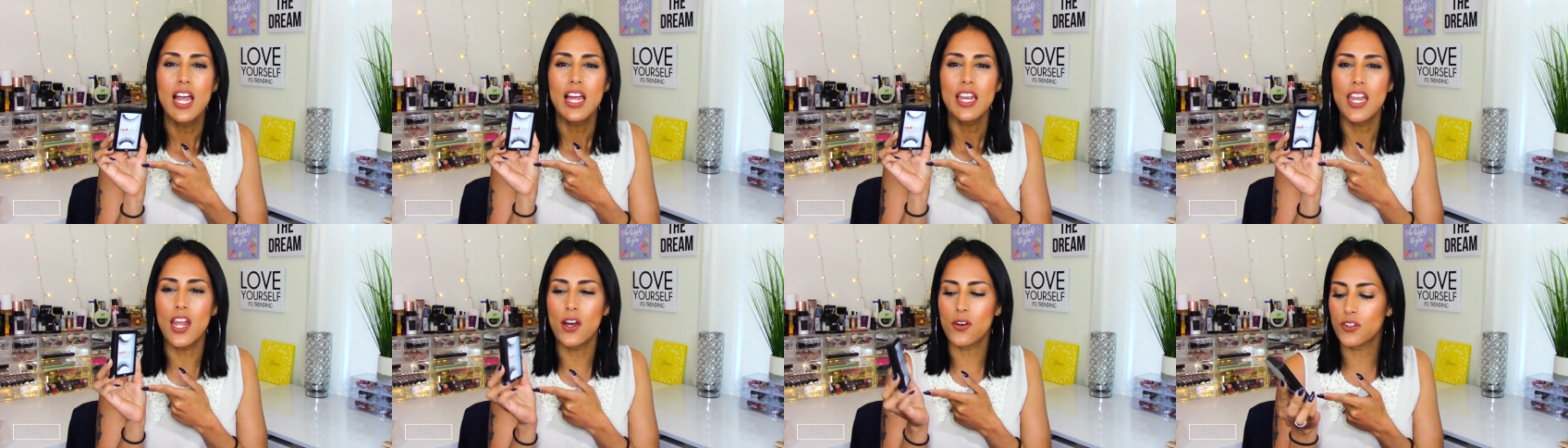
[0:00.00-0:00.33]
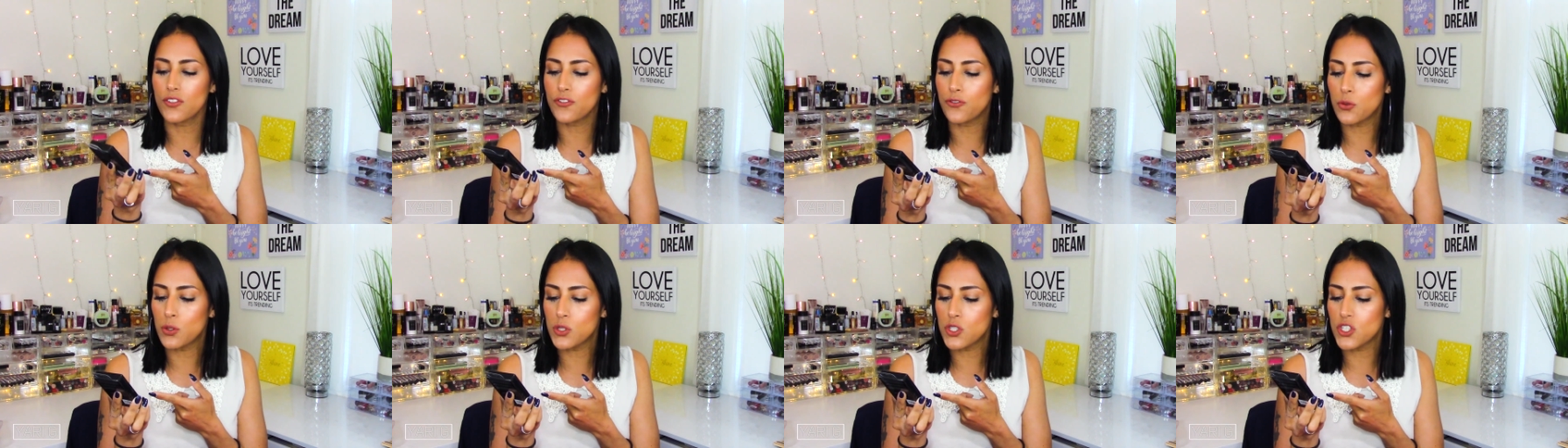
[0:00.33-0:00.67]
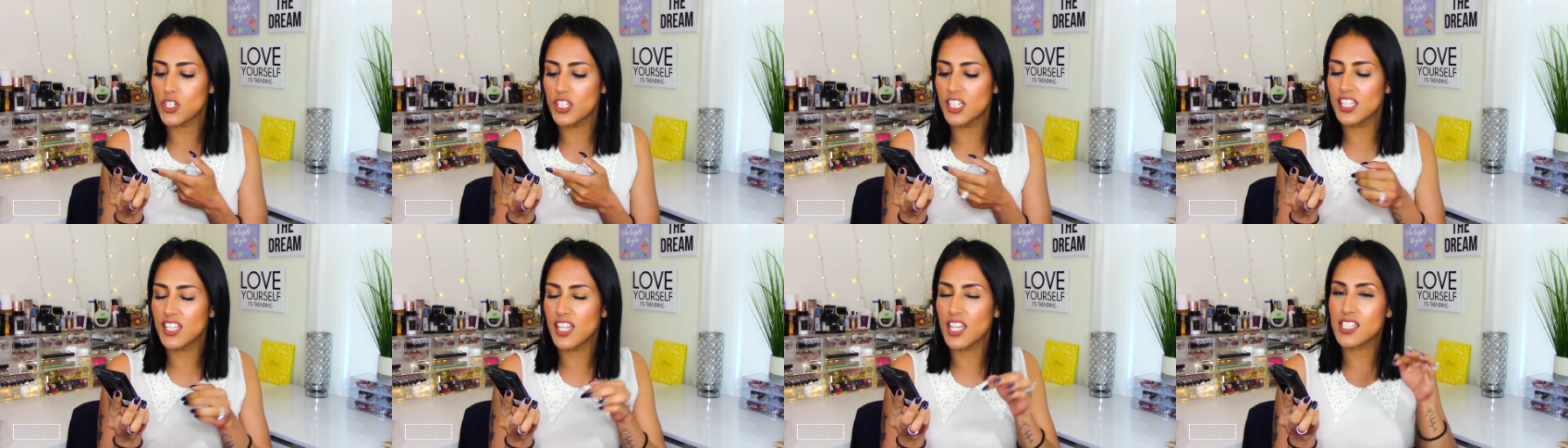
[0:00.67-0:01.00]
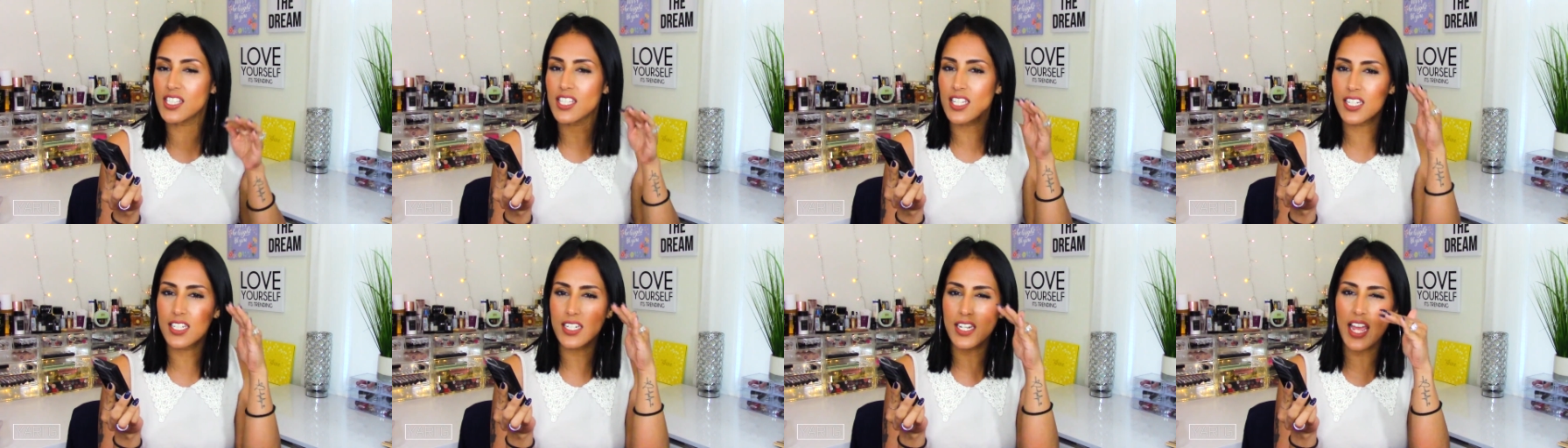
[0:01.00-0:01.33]
Now, unfortunately,
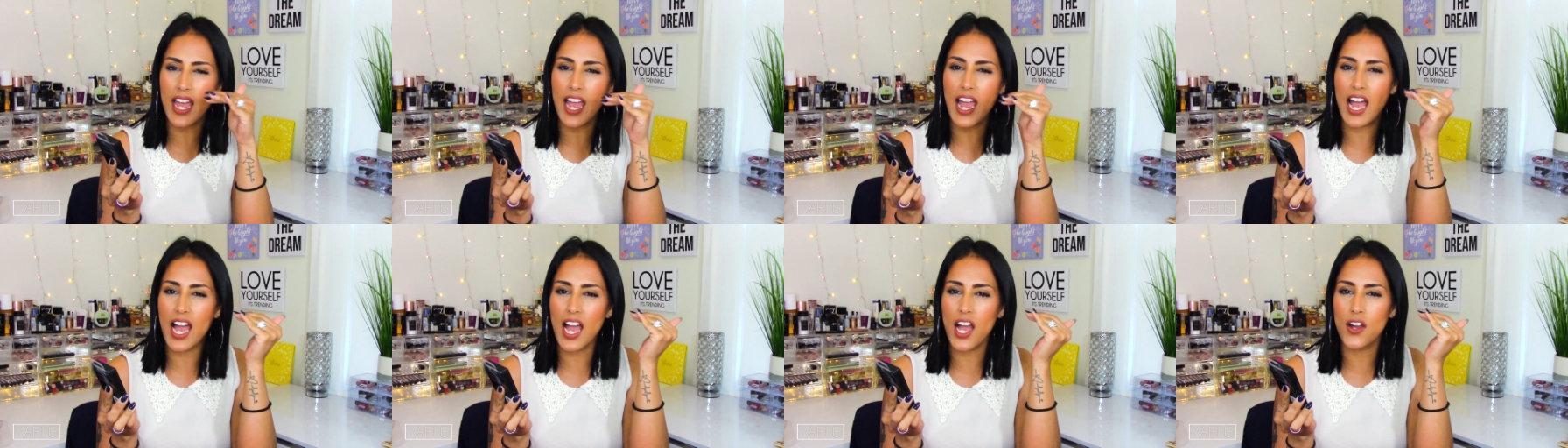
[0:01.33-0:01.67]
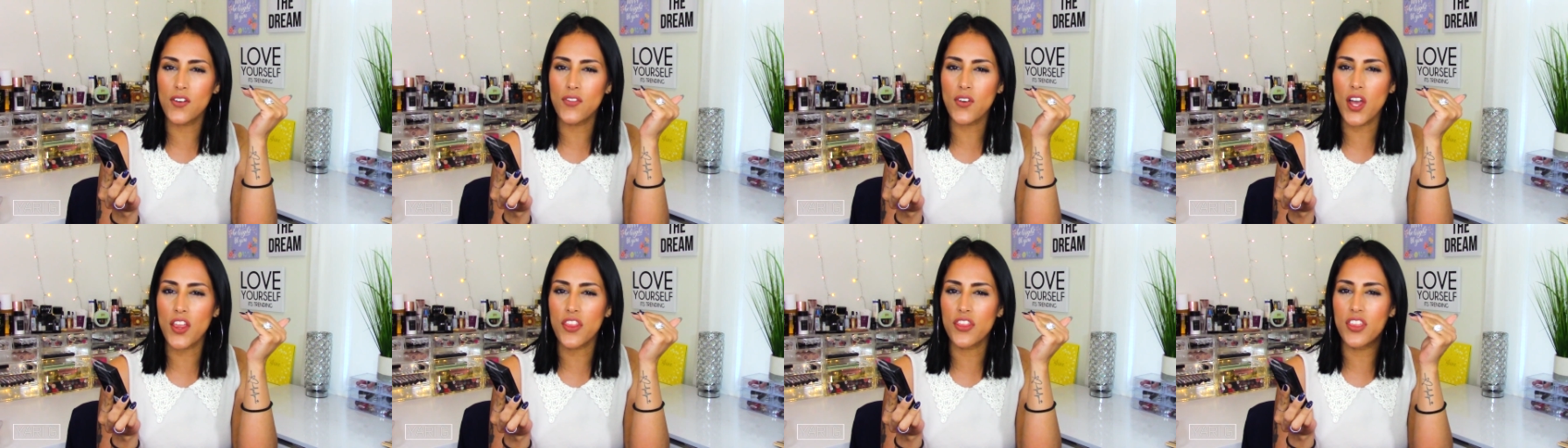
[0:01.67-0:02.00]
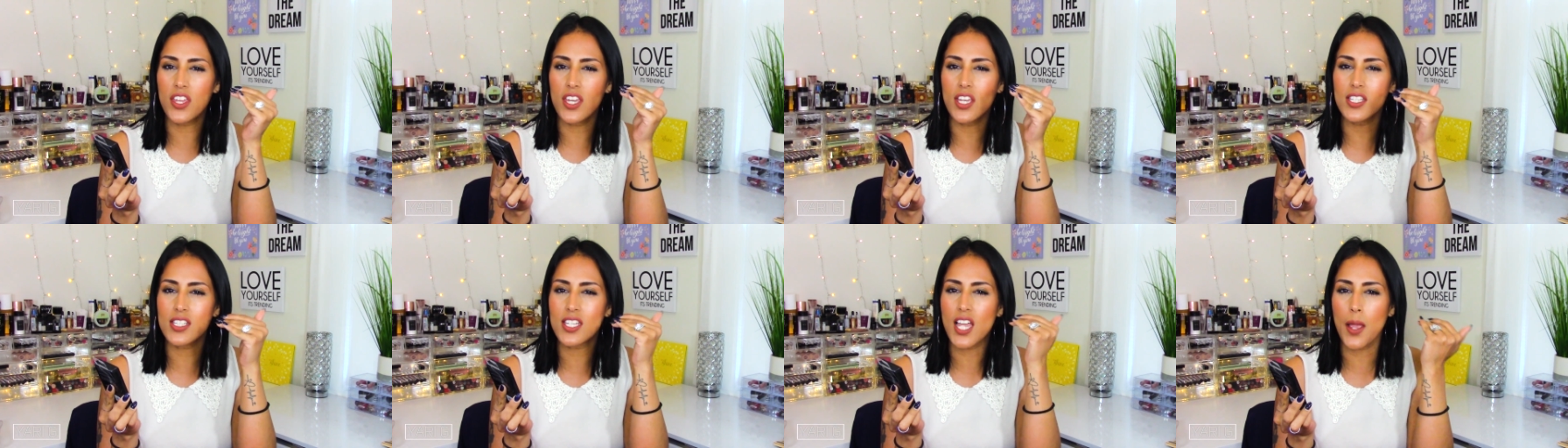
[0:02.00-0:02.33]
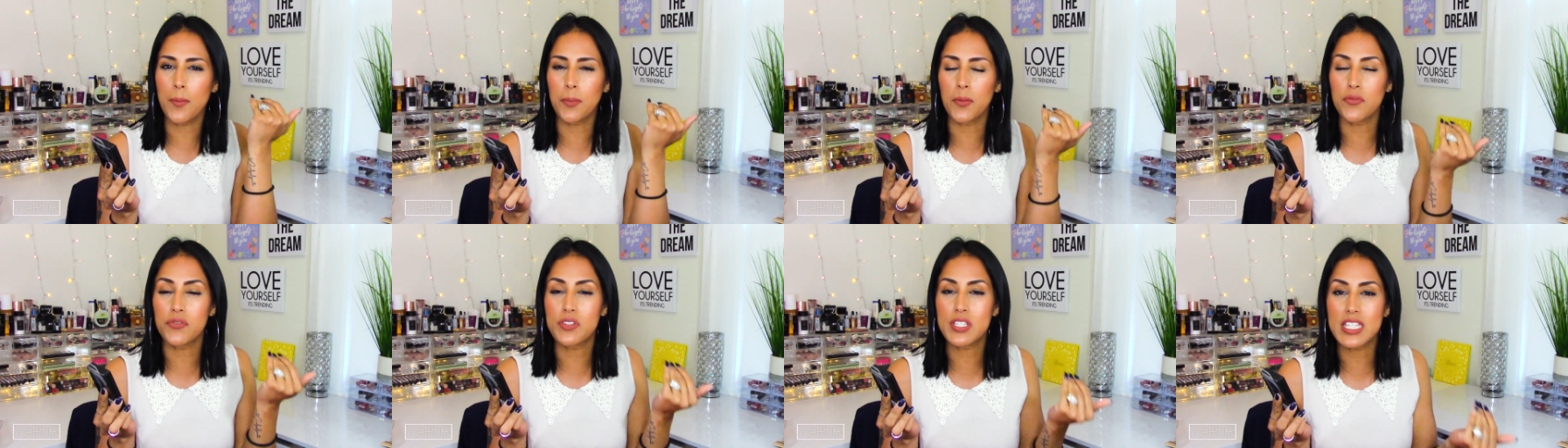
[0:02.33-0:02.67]
they didn't have the
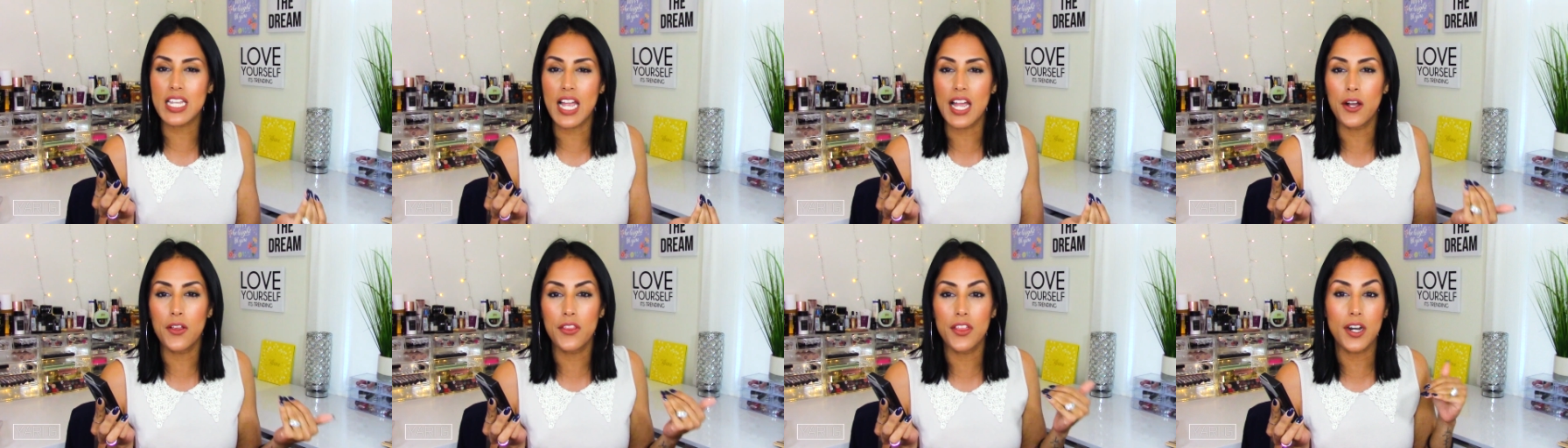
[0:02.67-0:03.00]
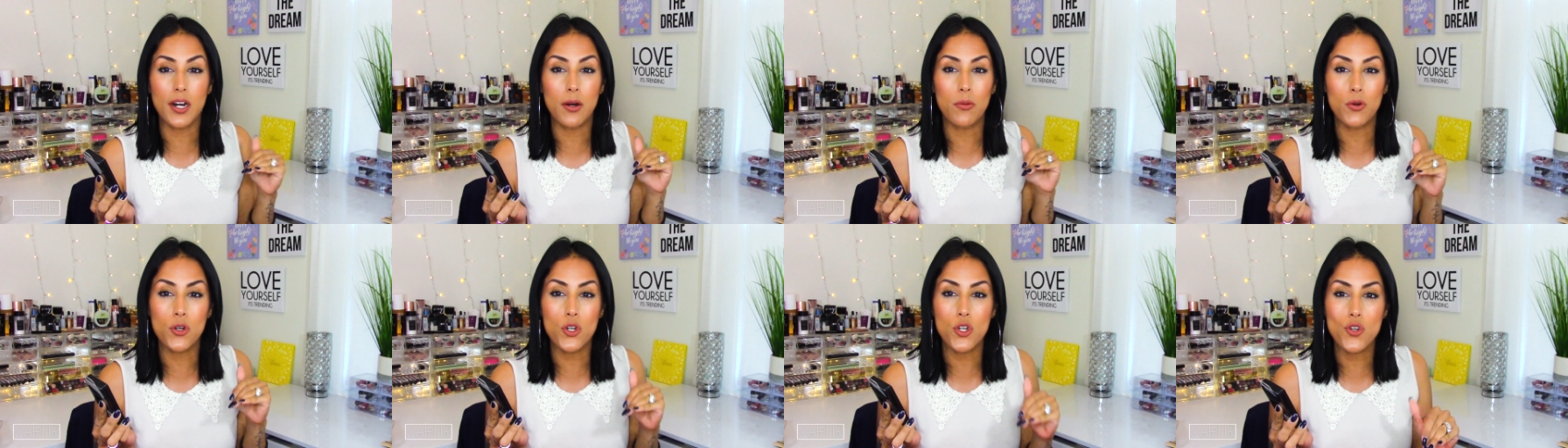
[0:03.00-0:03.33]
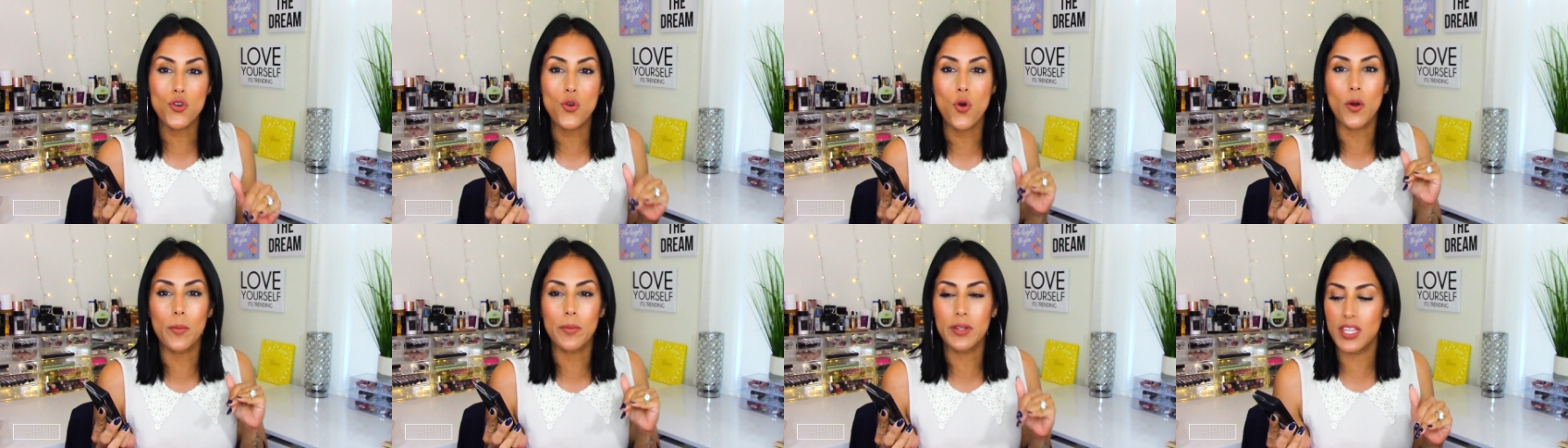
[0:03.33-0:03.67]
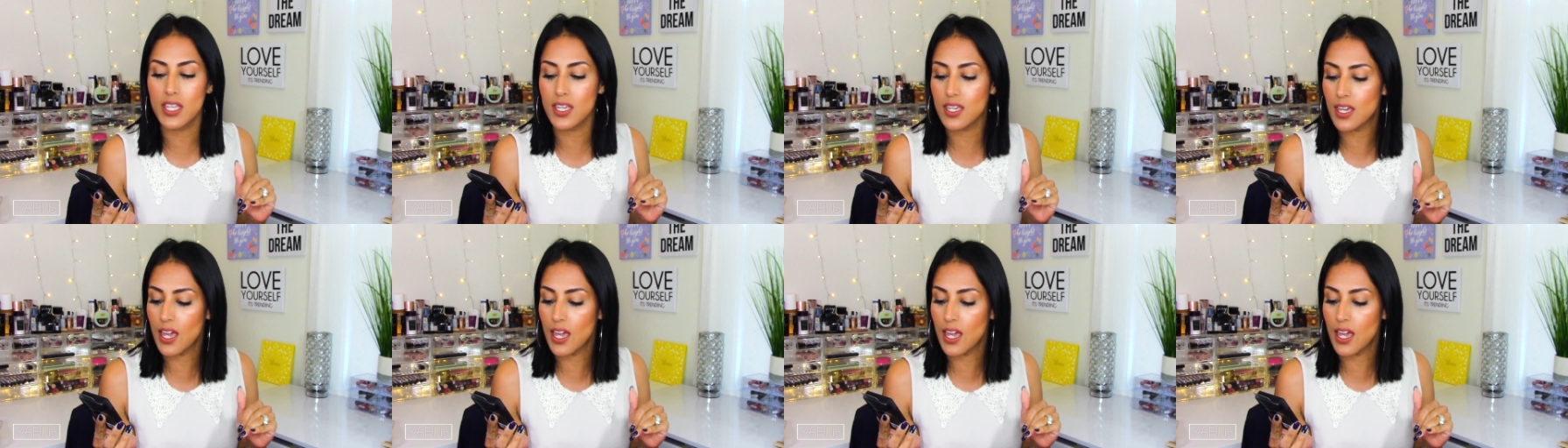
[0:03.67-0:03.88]
type of style that I would normally